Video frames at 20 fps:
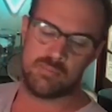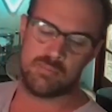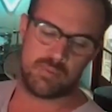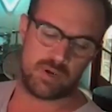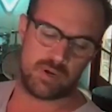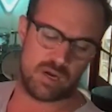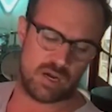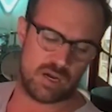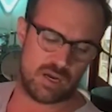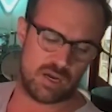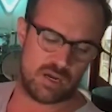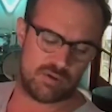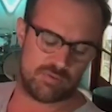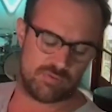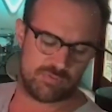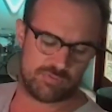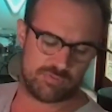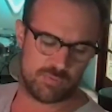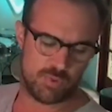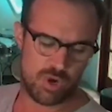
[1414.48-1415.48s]

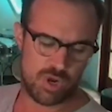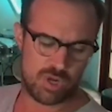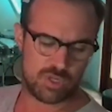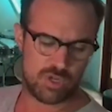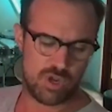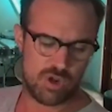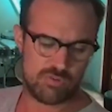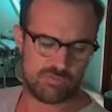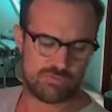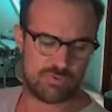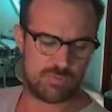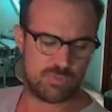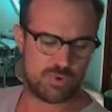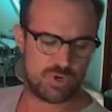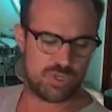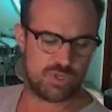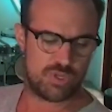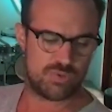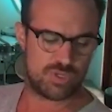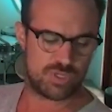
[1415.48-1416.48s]
from what I got from
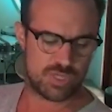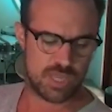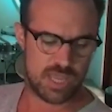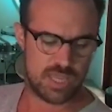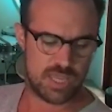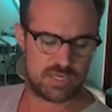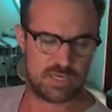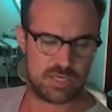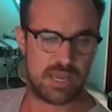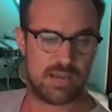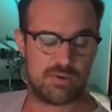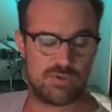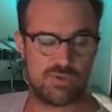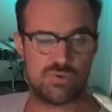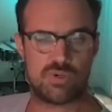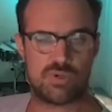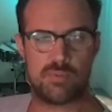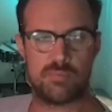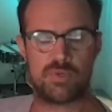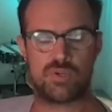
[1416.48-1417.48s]
what you said and how you
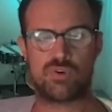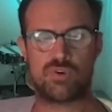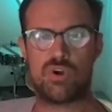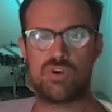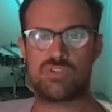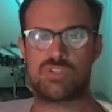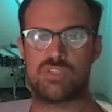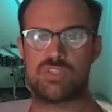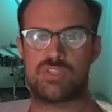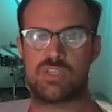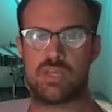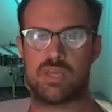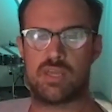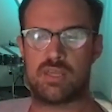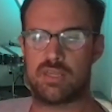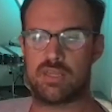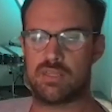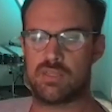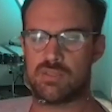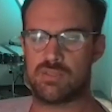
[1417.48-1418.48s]
come across is
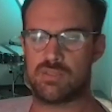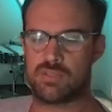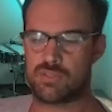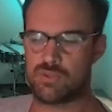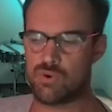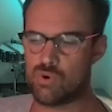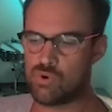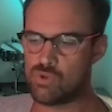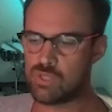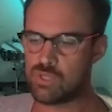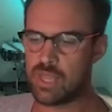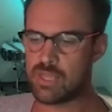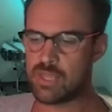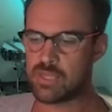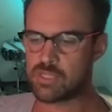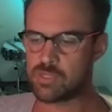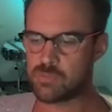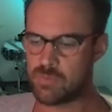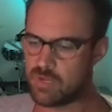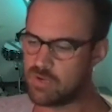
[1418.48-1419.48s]
that all that
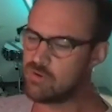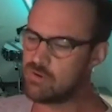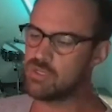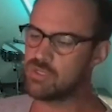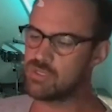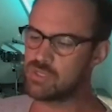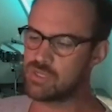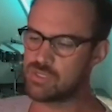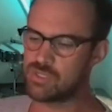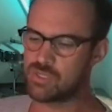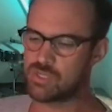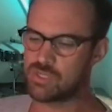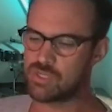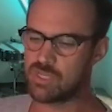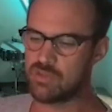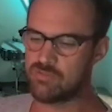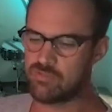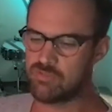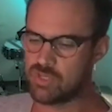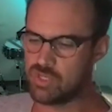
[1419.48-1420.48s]
experience has just
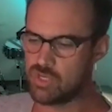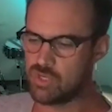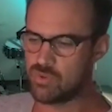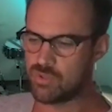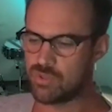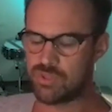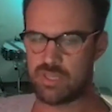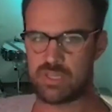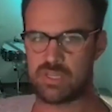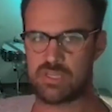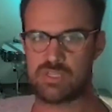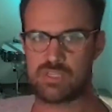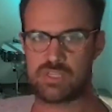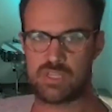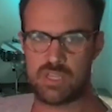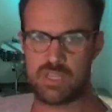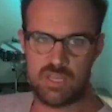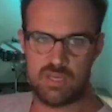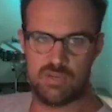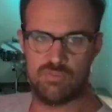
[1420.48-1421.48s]
given you a thicker
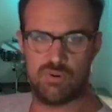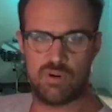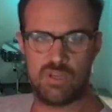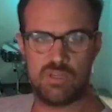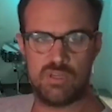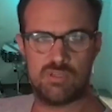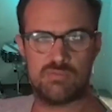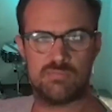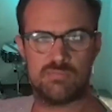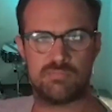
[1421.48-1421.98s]
skin, right?